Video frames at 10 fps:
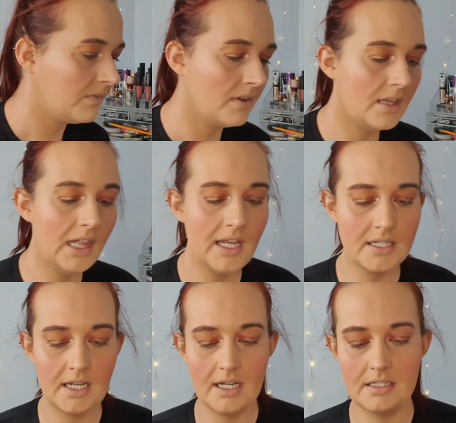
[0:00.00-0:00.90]
The
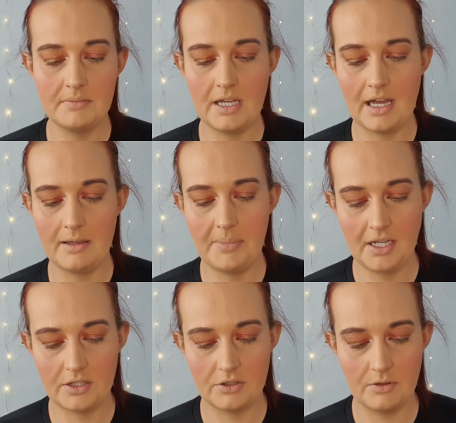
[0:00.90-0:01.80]
last item that I
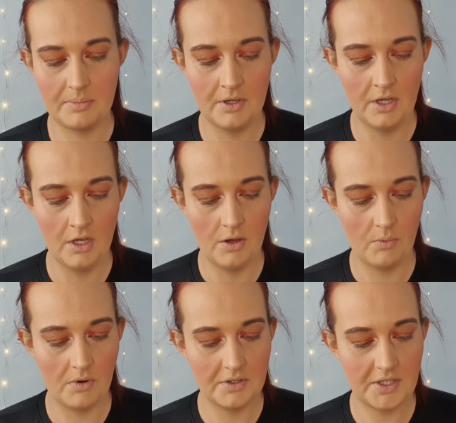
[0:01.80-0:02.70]
picked up
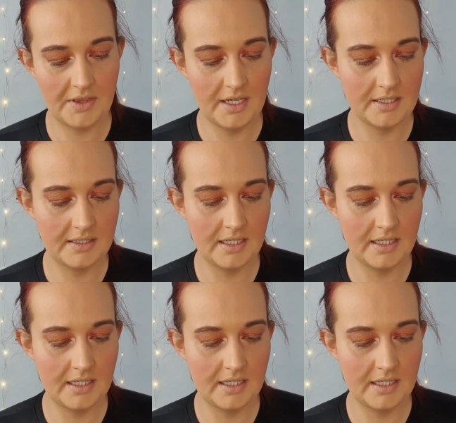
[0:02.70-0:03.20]
was this.